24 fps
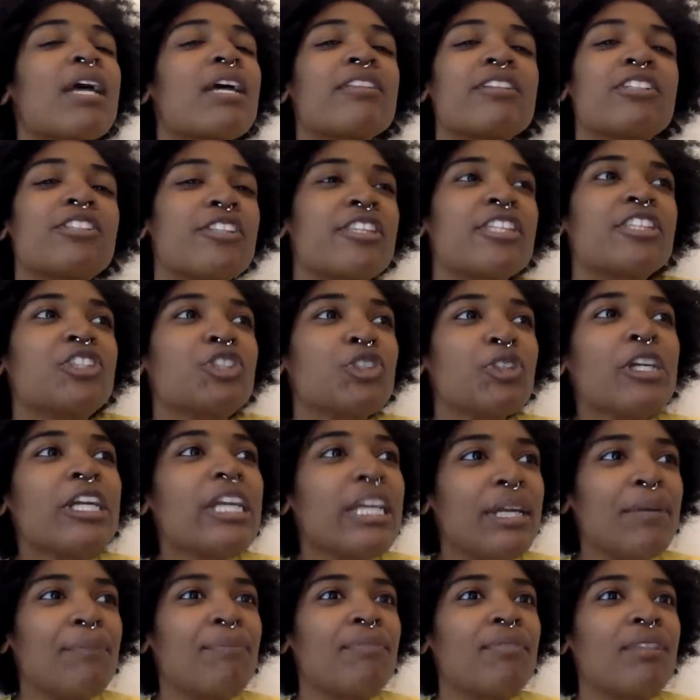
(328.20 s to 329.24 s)
the
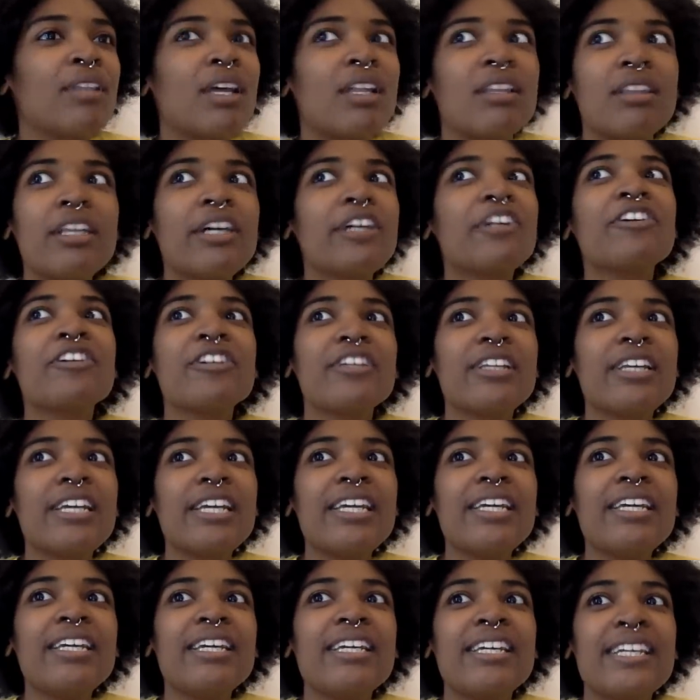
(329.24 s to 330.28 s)
dream.
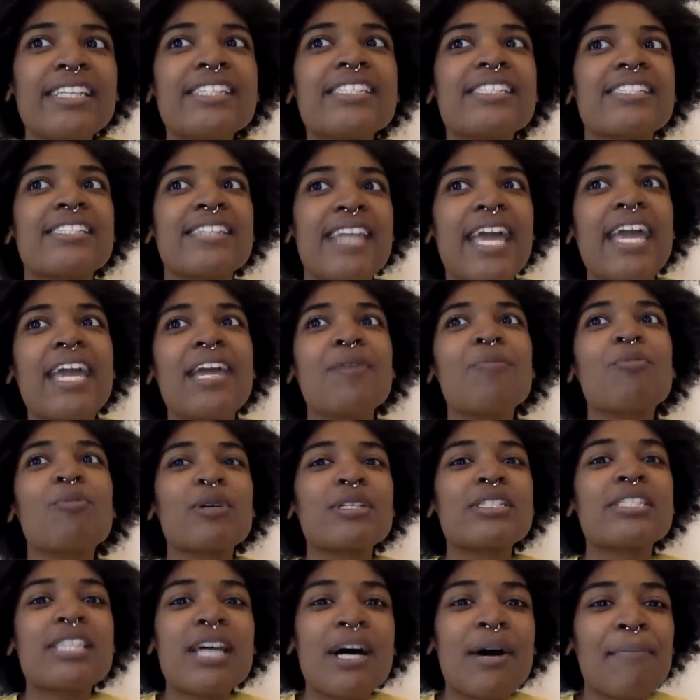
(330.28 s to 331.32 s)
Literally his name
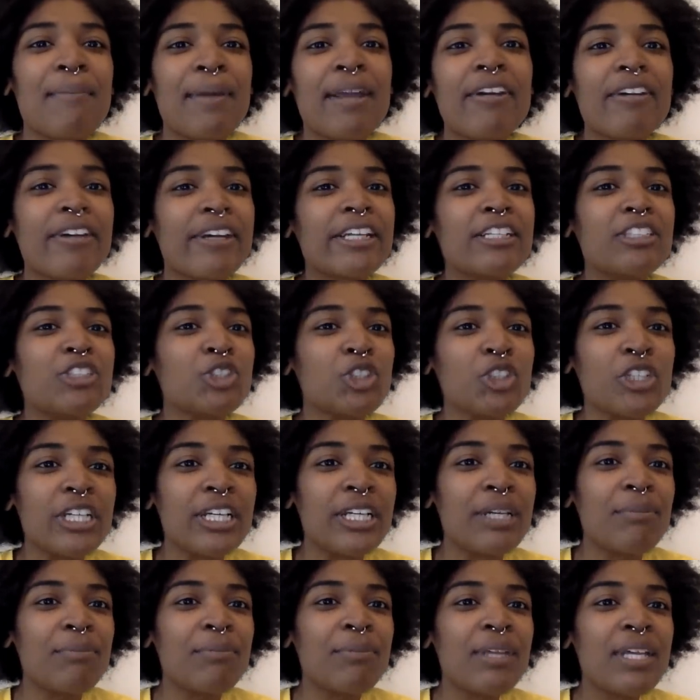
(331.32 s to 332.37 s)
was the American
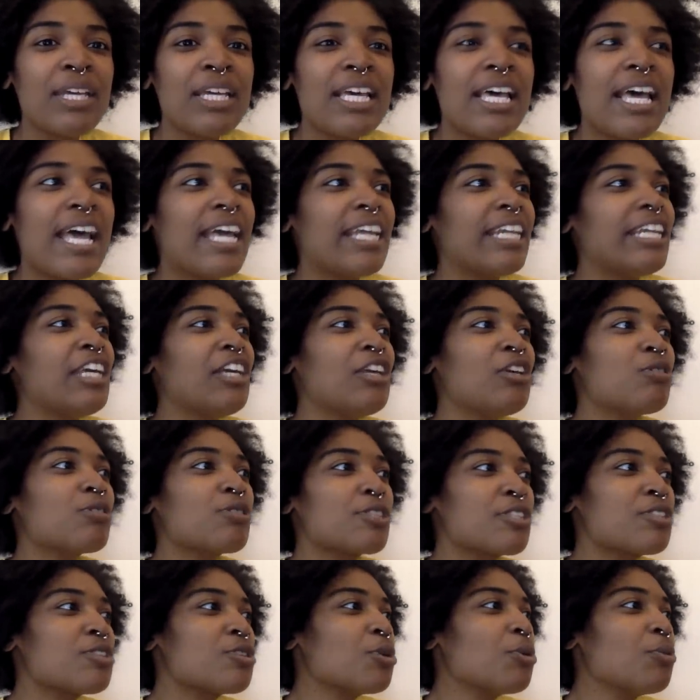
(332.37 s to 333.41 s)
Dream and he used
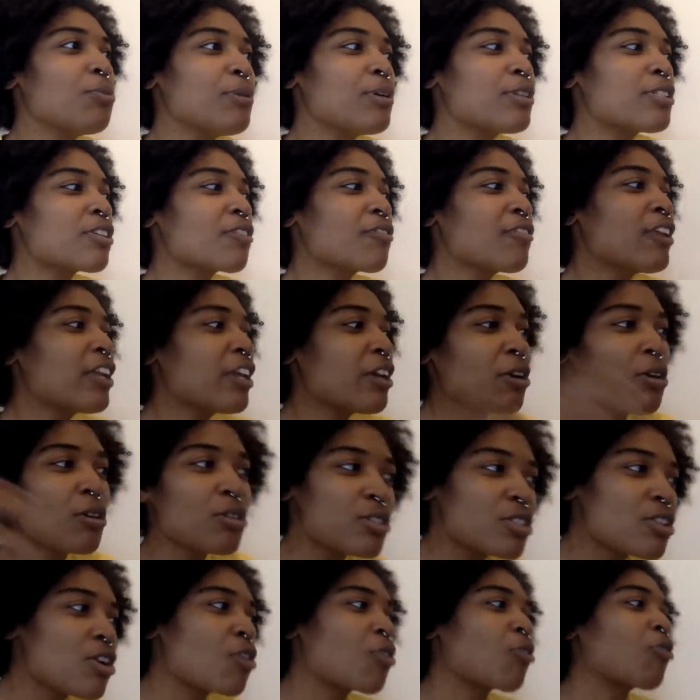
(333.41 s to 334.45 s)
to do music
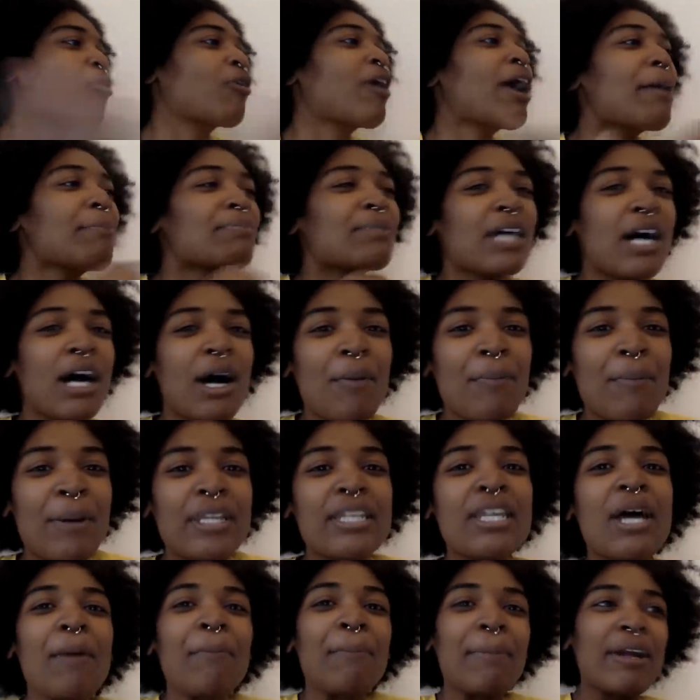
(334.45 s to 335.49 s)
videos wrapped up in
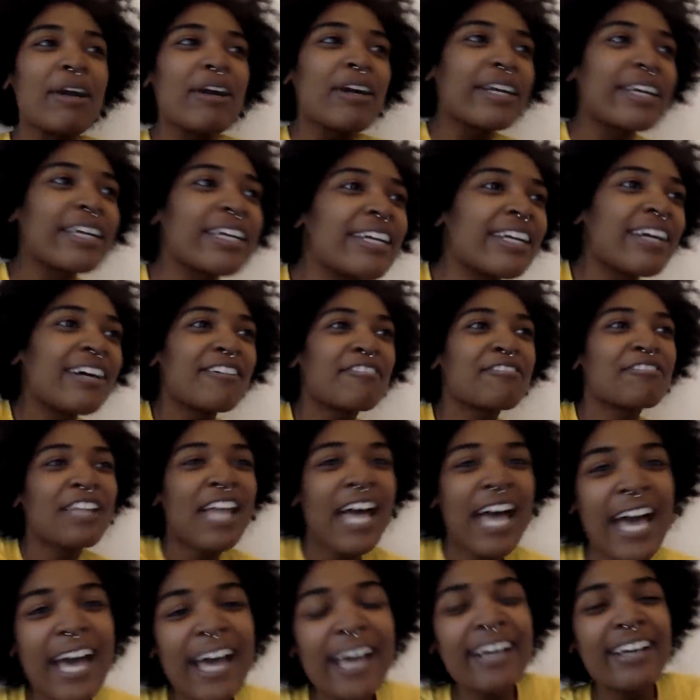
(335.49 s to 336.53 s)
the American
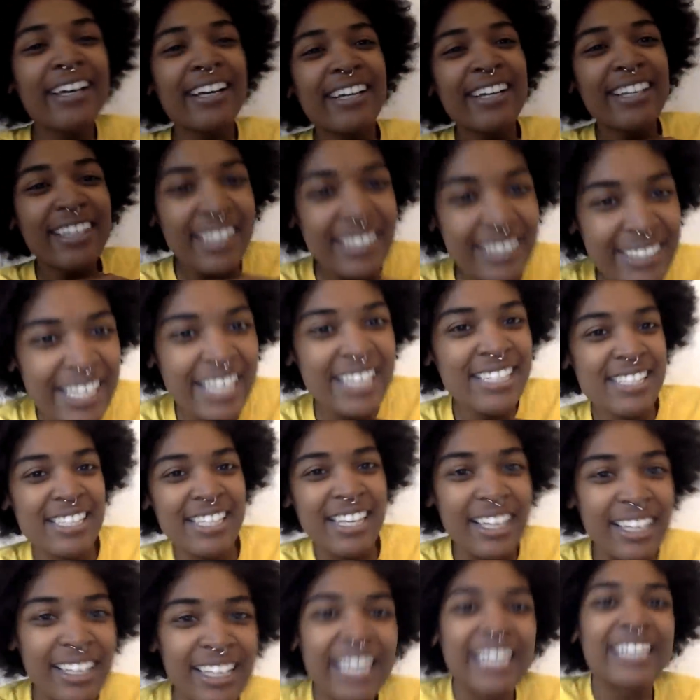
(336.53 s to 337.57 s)
flag
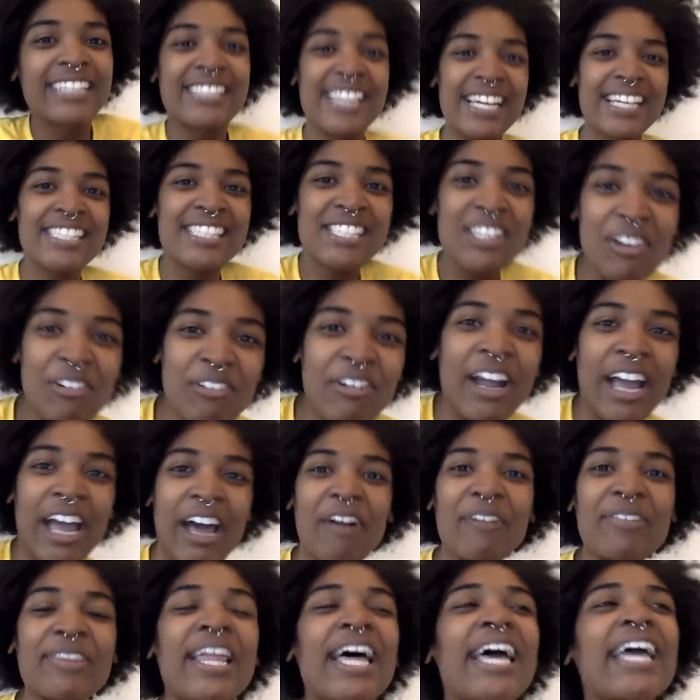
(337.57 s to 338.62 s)
dancing, like dancing
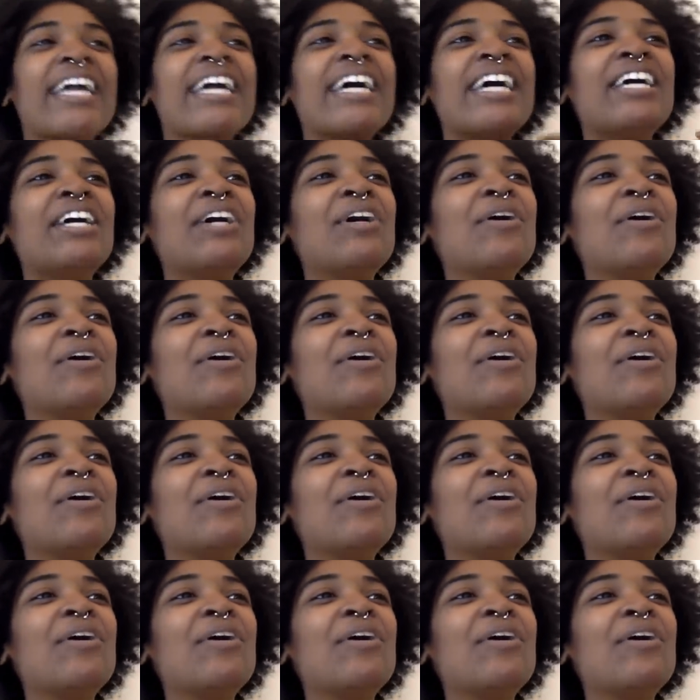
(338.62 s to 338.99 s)
around. Like